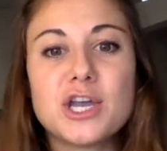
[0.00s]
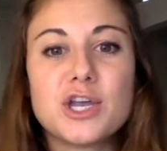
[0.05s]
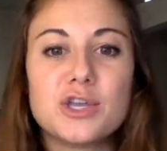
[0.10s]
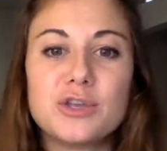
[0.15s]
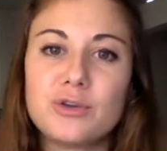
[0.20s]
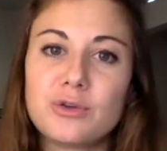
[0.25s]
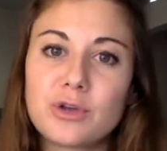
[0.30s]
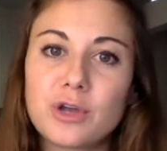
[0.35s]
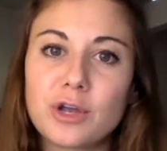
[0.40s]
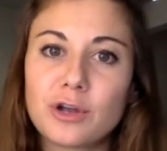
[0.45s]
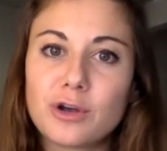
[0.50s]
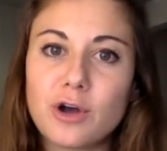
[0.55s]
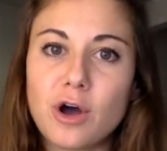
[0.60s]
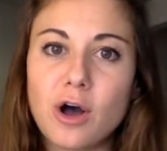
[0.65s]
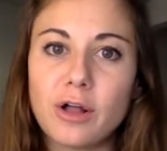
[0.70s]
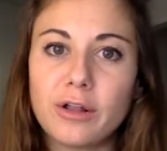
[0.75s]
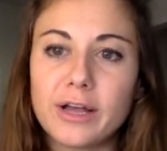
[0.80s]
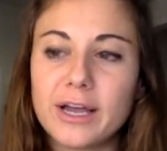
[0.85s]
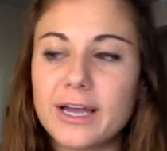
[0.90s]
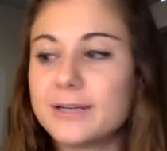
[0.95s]
You can
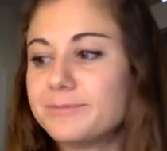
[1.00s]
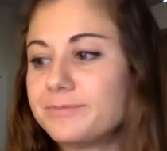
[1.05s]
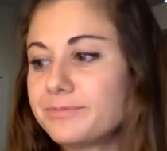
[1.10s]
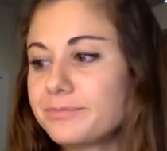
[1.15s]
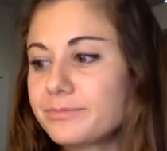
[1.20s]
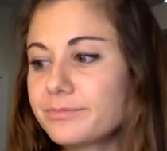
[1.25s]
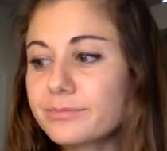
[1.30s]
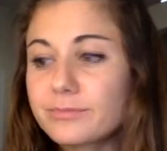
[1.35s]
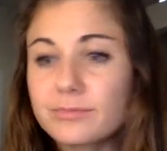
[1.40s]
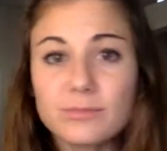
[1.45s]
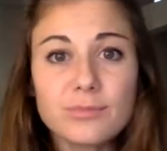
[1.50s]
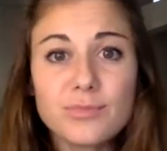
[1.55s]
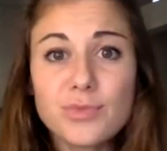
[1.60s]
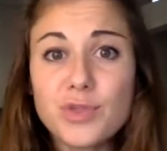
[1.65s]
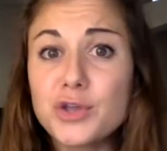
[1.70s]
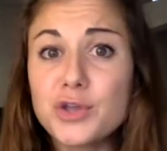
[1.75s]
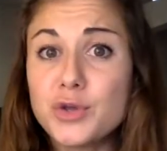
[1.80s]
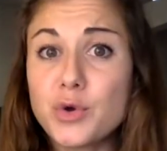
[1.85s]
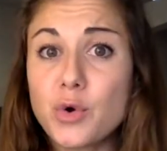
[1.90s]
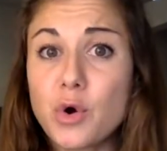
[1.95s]
call it
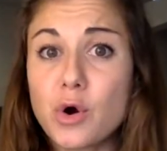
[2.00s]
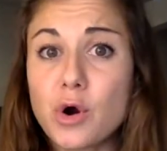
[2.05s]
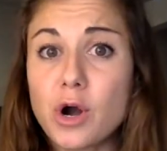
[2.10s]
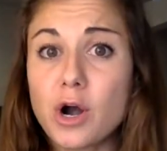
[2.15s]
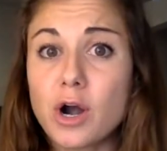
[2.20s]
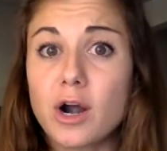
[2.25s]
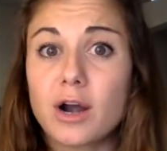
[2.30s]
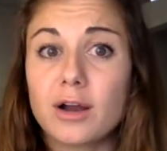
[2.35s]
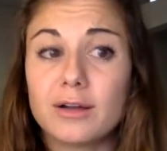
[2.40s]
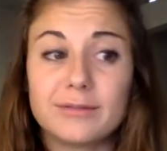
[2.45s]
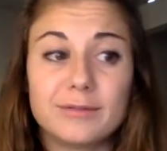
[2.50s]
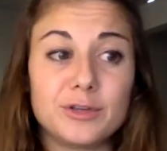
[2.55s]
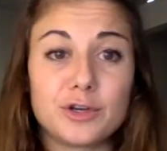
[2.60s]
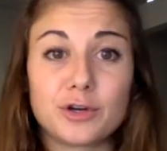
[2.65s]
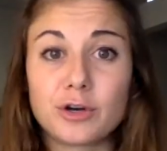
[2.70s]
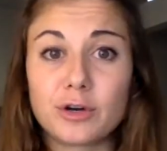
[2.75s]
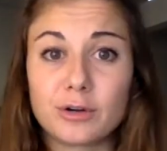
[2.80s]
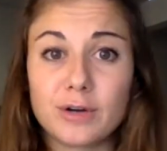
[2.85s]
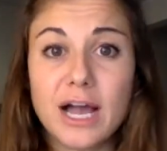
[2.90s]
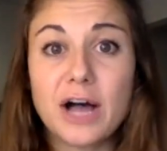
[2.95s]
your
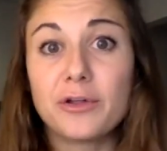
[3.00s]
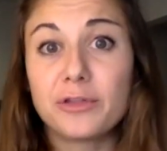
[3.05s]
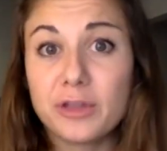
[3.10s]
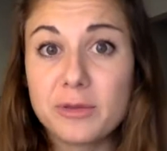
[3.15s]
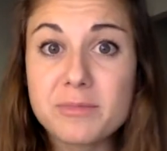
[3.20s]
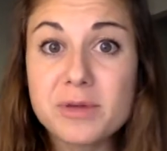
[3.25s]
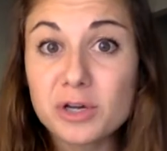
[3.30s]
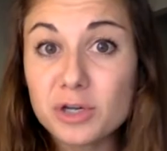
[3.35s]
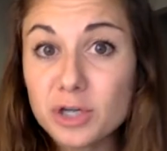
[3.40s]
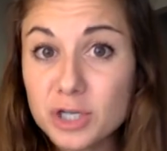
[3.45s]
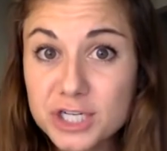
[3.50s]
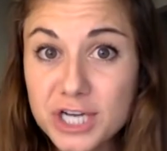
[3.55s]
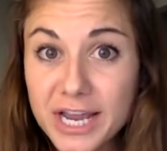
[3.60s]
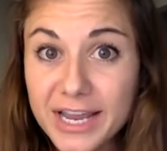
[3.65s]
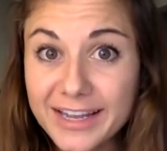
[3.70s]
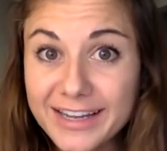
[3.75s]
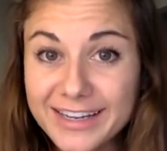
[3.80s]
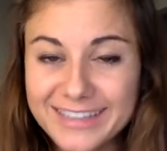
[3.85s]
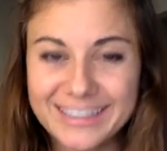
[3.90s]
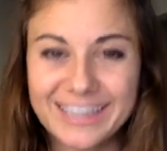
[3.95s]
healthy milkshake